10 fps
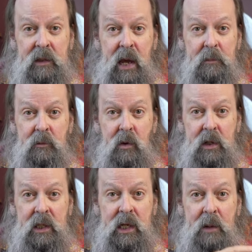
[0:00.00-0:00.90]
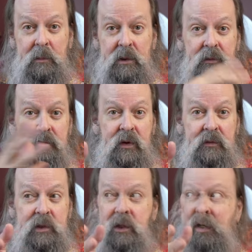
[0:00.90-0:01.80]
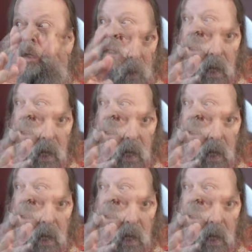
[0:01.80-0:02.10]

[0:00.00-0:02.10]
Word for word: came with one of the cameras from Vivitar,